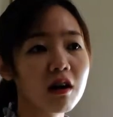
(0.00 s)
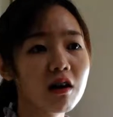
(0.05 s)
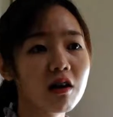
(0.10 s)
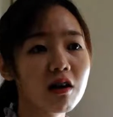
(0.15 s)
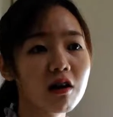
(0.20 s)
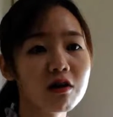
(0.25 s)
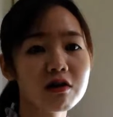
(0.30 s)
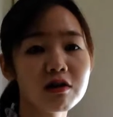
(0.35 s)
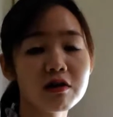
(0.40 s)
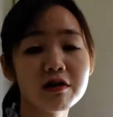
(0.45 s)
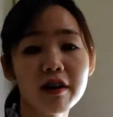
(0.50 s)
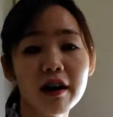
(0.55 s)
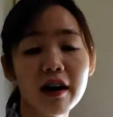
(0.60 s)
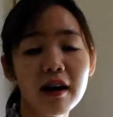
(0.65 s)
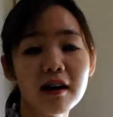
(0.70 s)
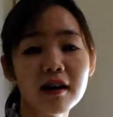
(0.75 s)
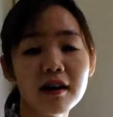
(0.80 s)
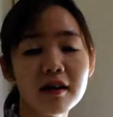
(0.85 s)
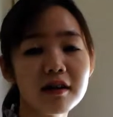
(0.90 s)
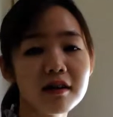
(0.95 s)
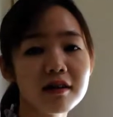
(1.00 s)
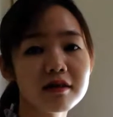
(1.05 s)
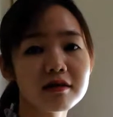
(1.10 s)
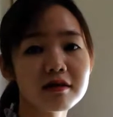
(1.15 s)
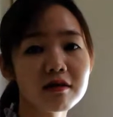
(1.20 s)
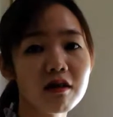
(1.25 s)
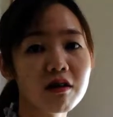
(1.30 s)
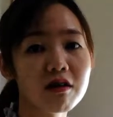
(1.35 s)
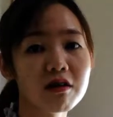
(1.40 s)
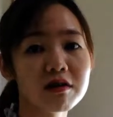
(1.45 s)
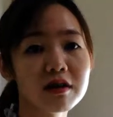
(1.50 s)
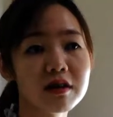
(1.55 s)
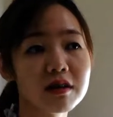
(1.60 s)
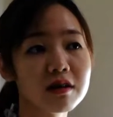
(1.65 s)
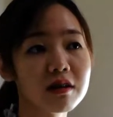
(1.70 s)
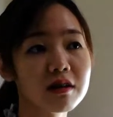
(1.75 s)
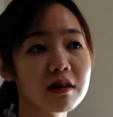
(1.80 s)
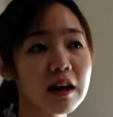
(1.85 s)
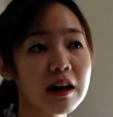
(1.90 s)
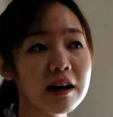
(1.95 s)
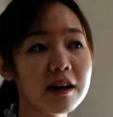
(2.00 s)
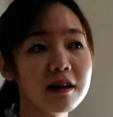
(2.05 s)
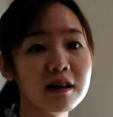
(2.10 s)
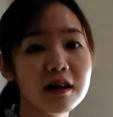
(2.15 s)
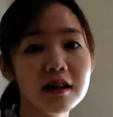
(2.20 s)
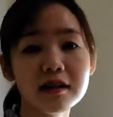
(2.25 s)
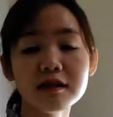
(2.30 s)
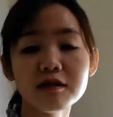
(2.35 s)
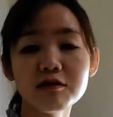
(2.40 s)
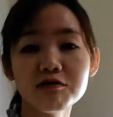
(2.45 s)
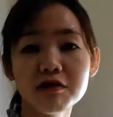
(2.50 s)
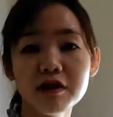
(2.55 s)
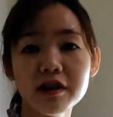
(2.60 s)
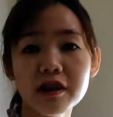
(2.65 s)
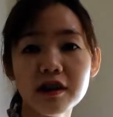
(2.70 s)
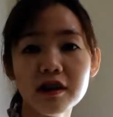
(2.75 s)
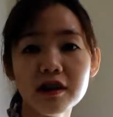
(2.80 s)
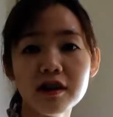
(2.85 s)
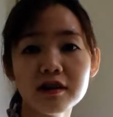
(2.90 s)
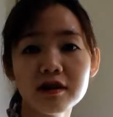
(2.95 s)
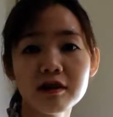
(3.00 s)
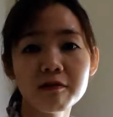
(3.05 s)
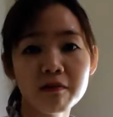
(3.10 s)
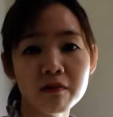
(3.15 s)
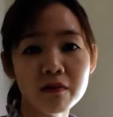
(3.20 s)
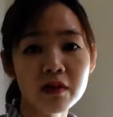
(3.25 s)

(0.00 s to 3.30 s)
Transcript: or grass or the little trees.